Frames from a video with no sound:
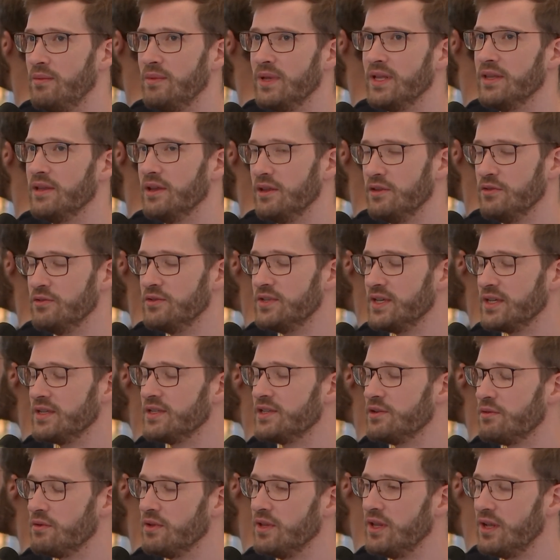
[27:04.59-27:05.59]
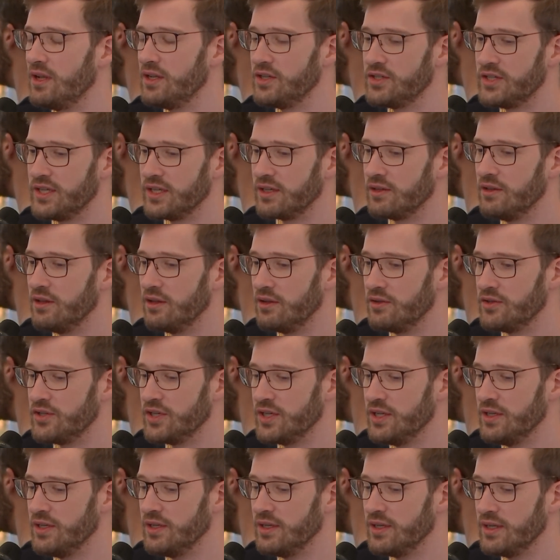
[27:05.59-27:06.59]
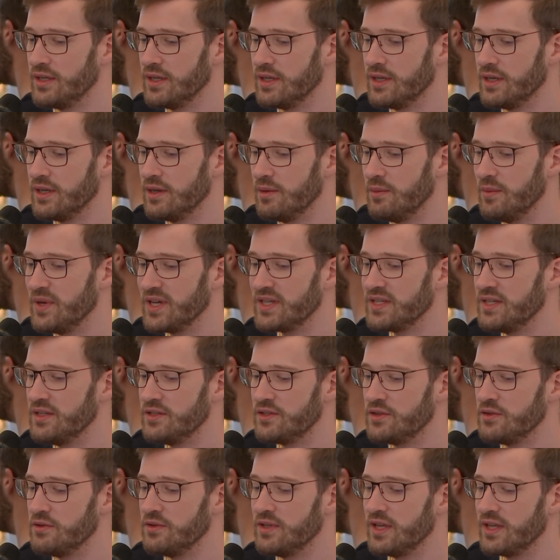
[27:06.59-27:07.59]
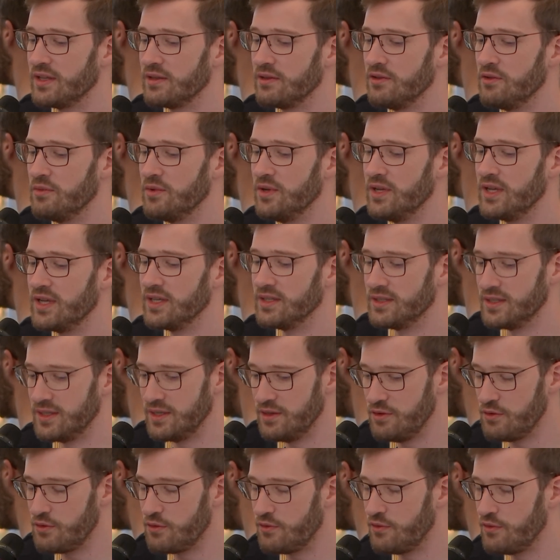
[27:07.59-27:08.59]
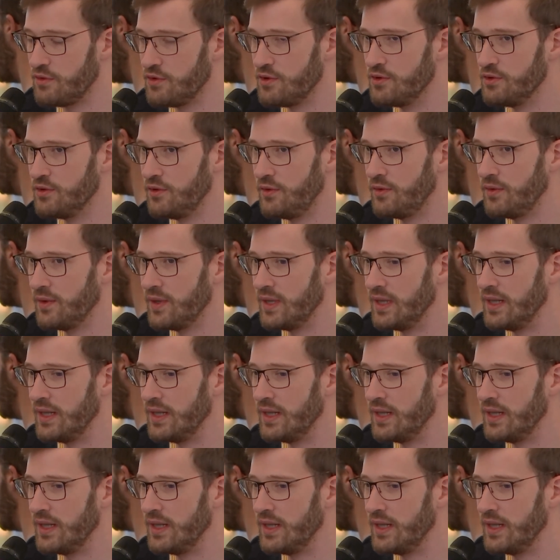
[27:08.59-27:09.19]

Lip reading: And using zero-knowledge technology makes it so that nobody can see your vote,